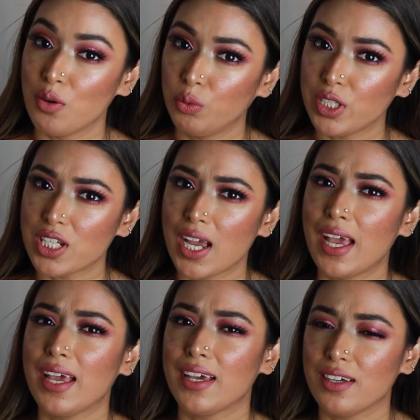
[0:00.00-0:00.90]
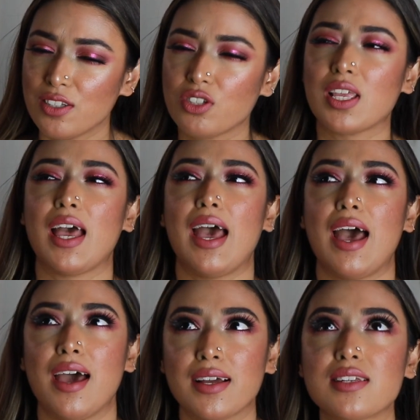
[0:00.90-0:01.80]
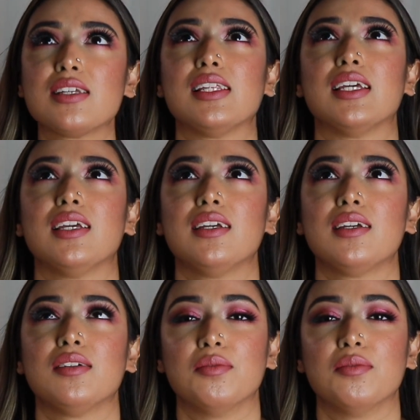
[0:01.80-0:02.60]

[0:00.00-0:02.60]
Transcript: which is actually